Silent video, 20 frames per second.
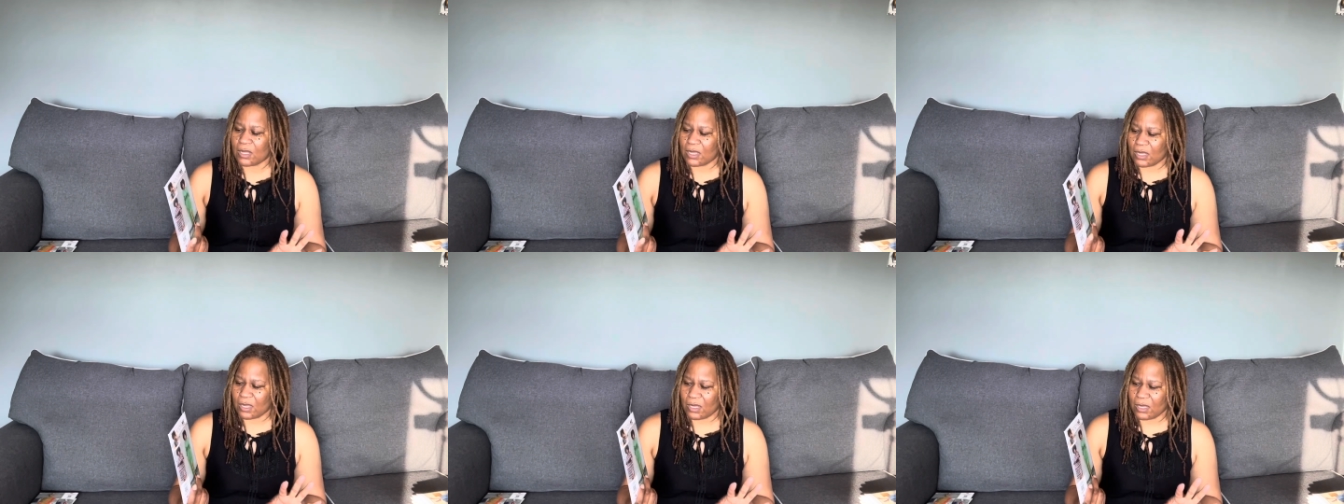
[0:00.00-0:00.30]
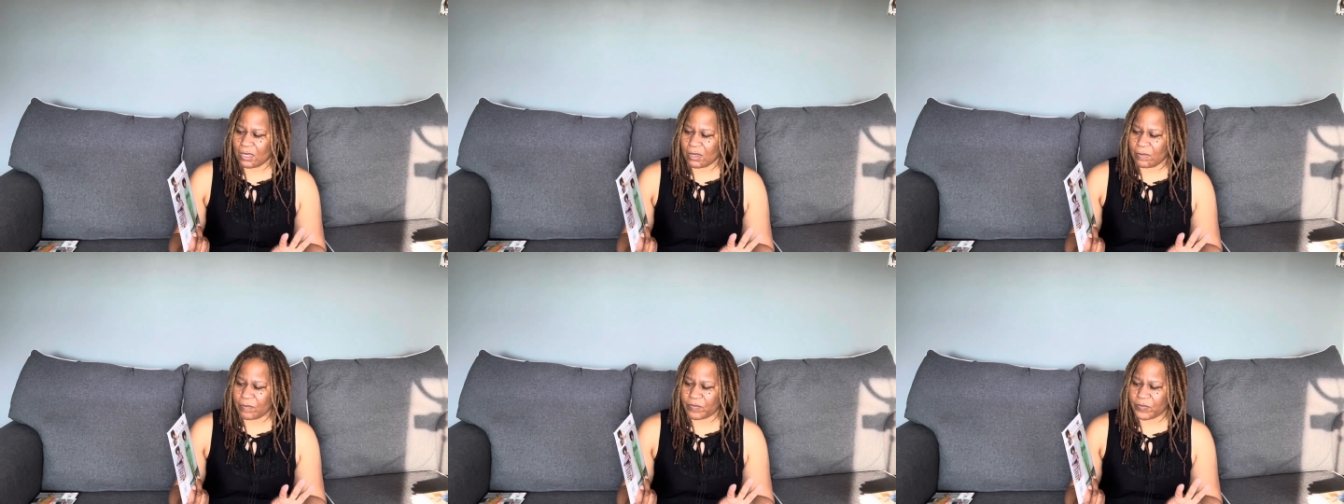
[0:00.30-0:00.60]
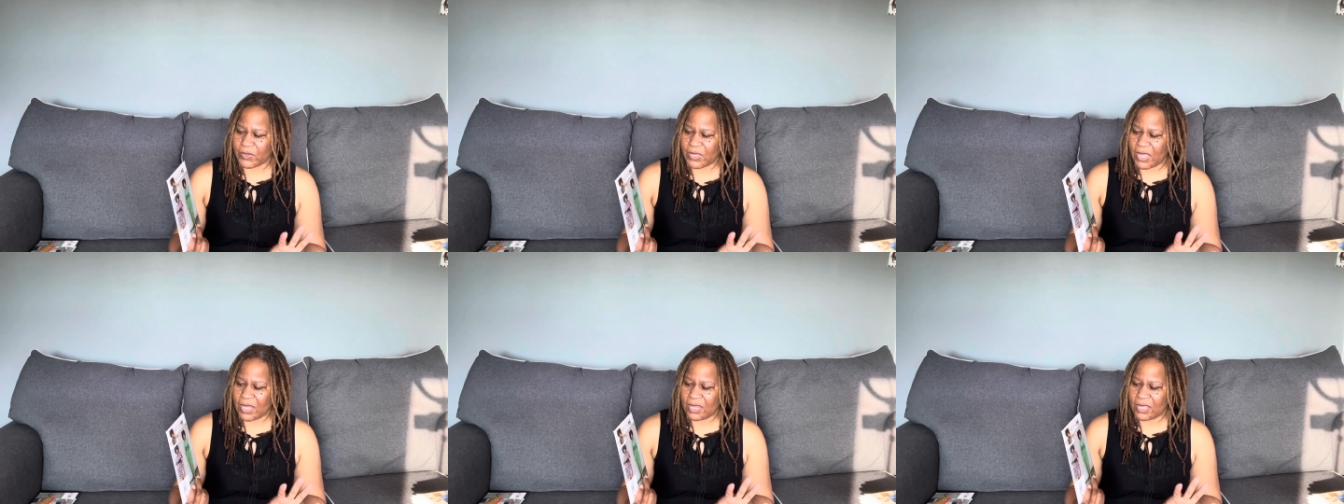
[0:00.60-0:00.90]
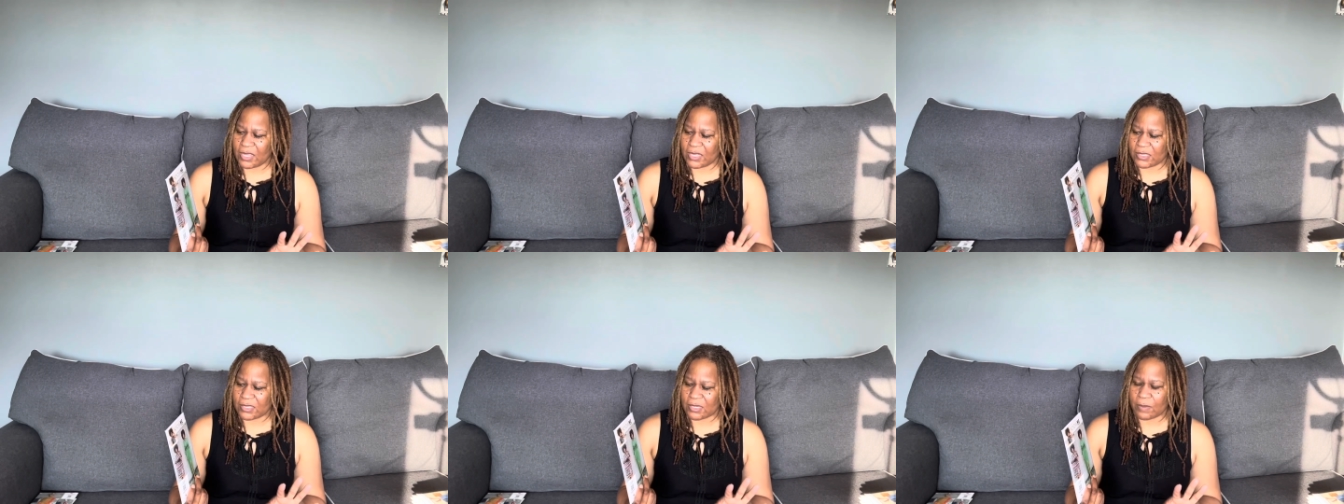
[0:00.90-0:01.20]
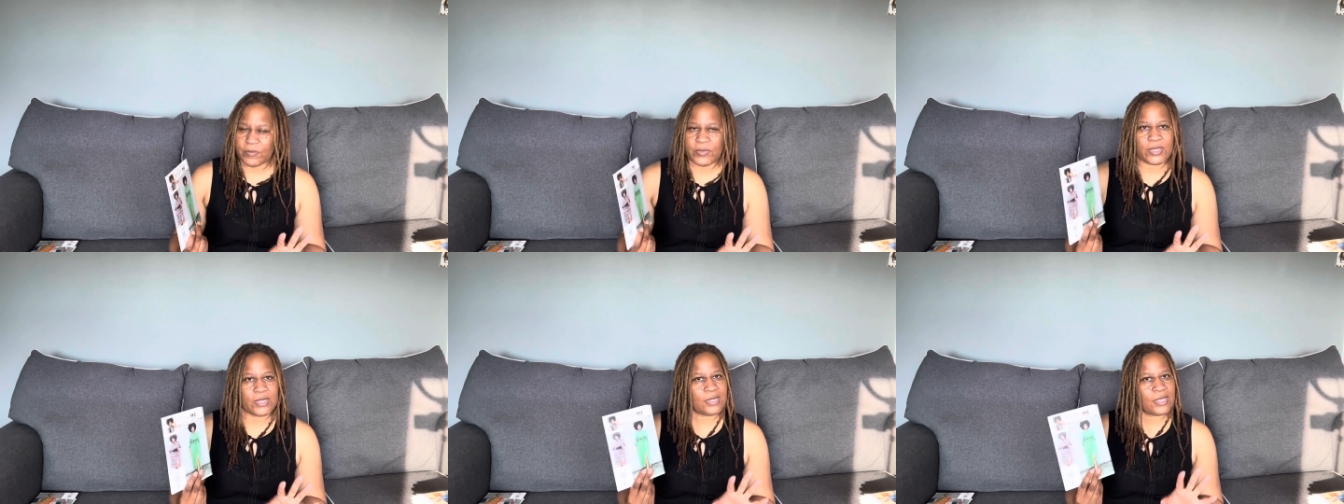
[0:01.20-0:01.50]
And then
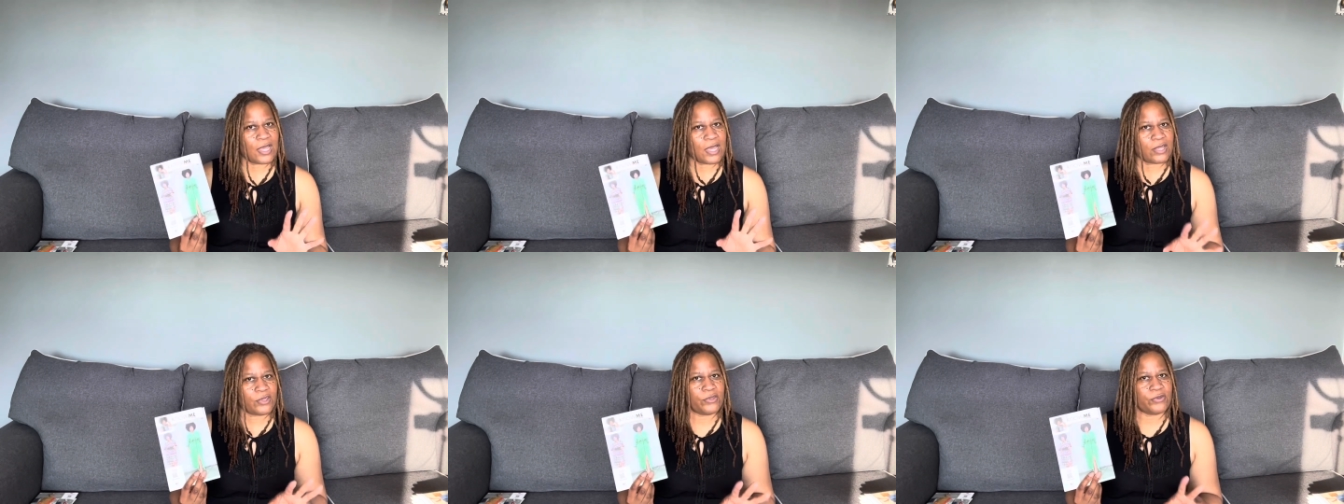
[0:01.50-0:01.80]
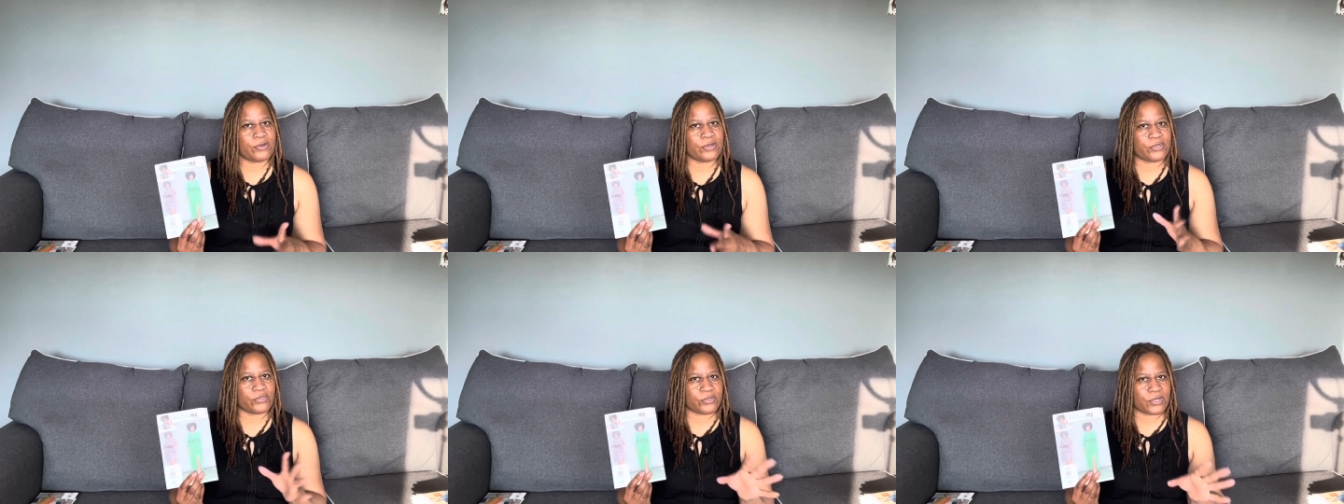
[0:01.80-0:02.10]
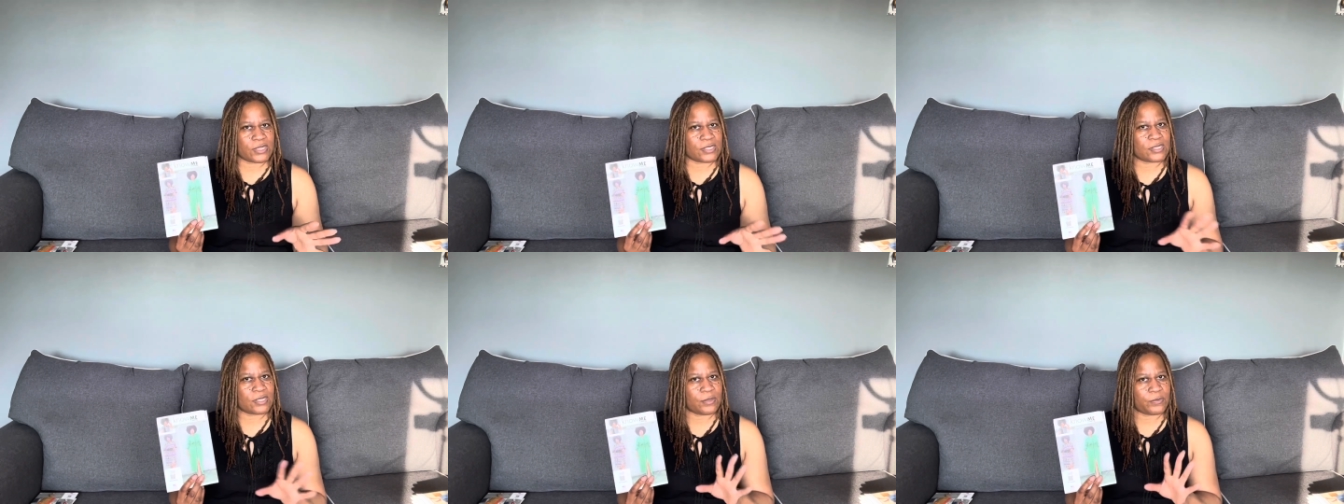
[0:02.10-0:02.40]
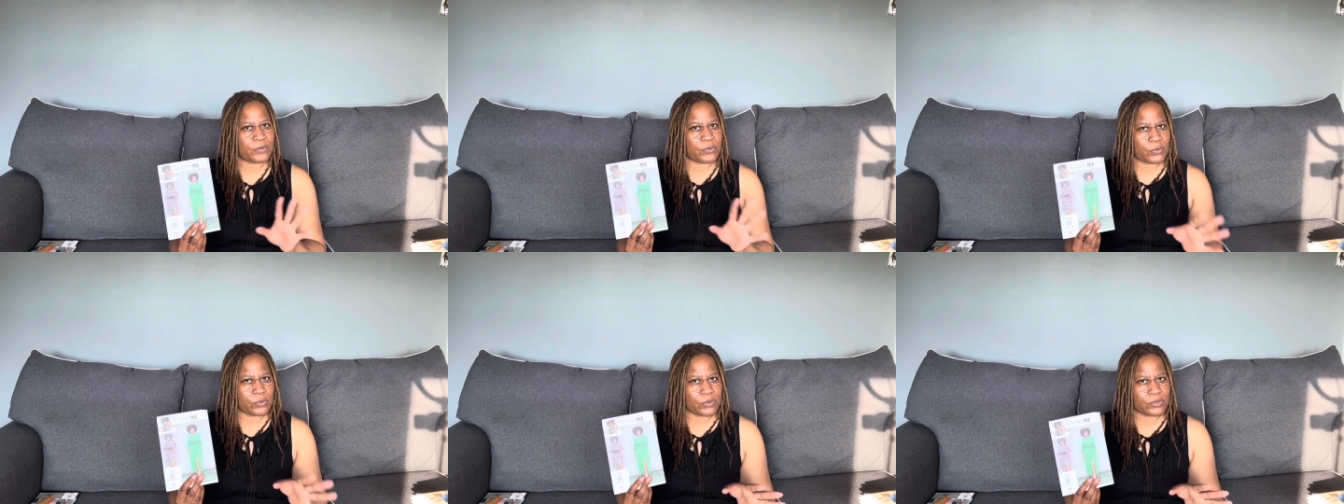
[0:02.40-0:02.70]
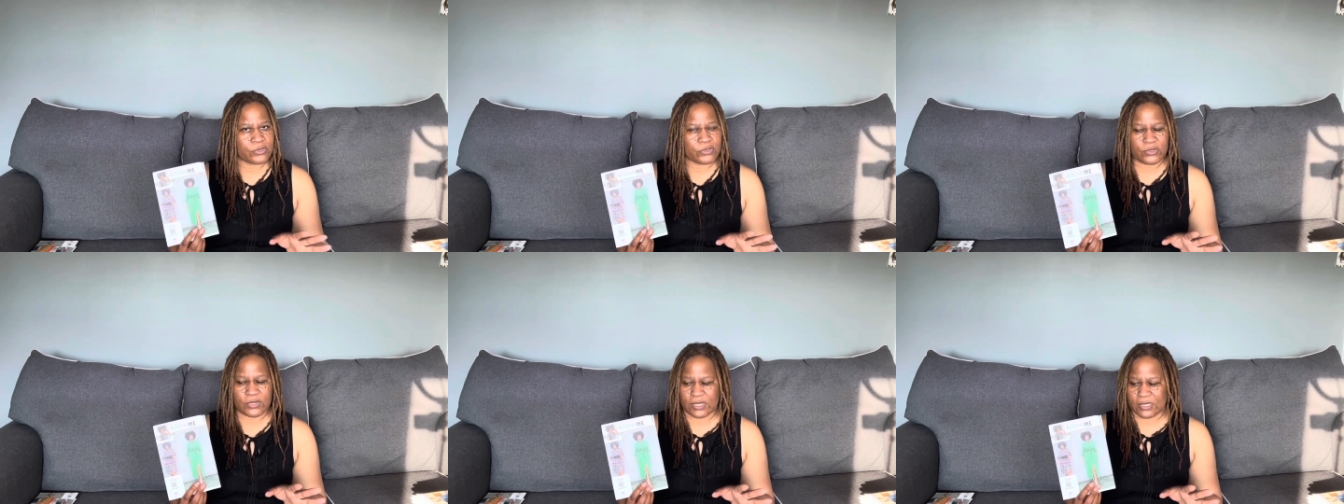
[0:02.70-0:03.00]
something, yeah, you could dress up or
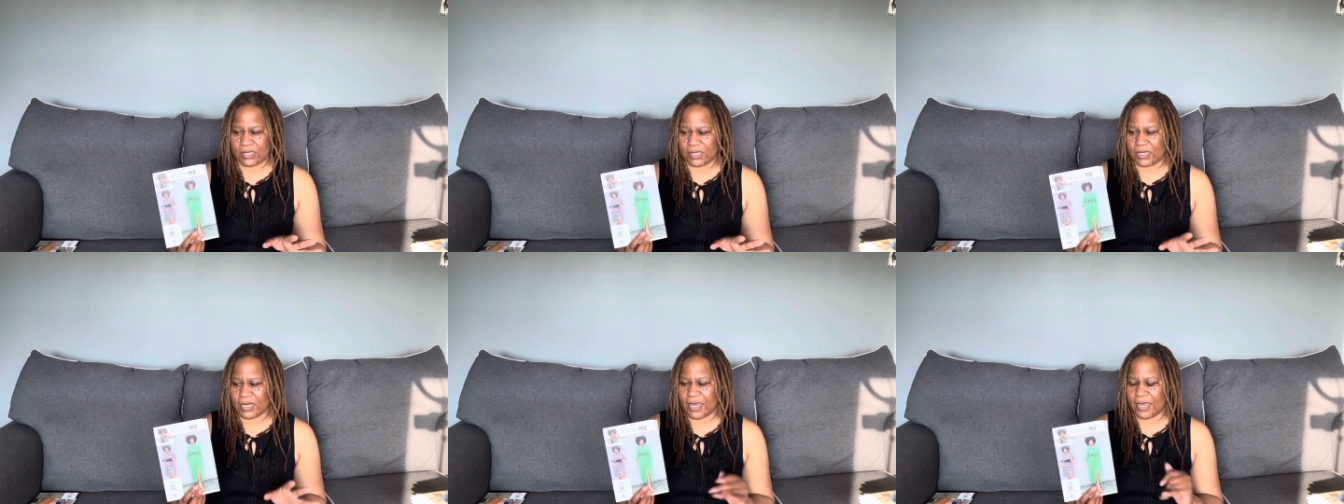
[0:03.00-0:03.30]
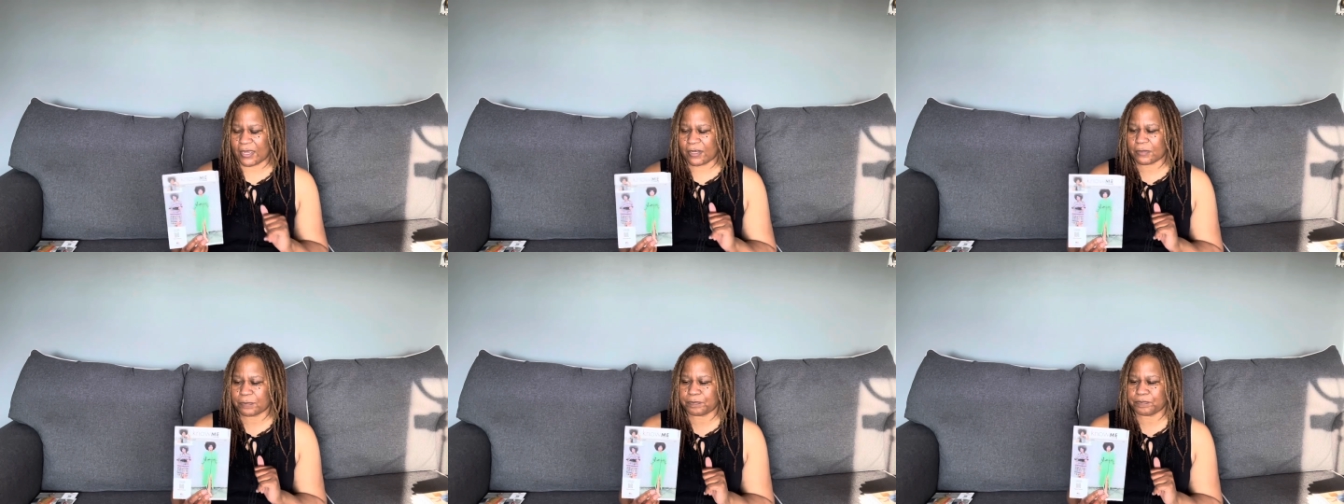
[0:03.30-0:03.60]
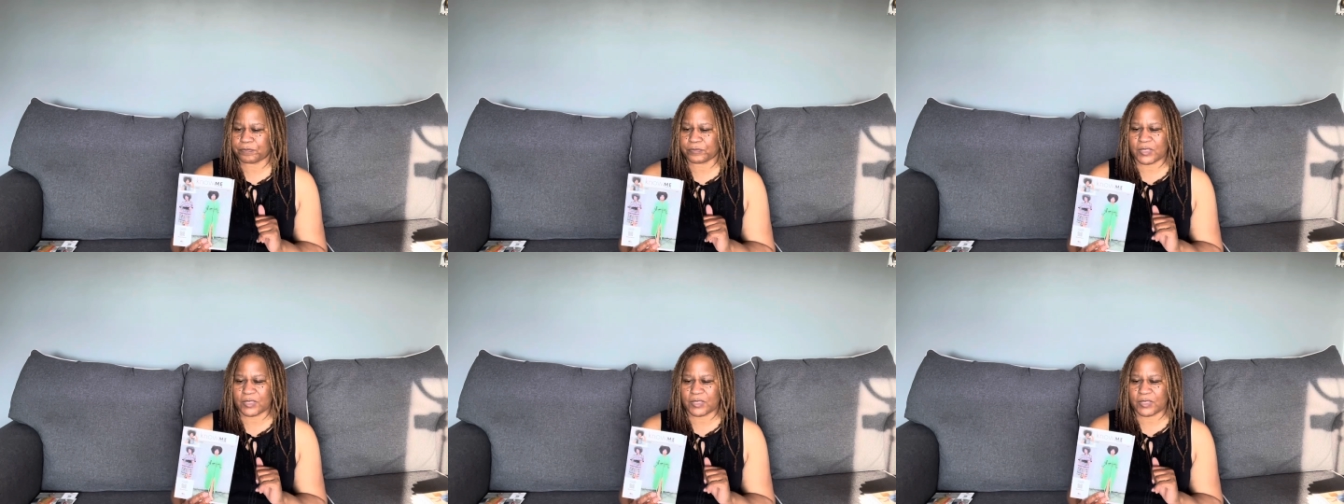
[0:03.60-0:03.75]
dress down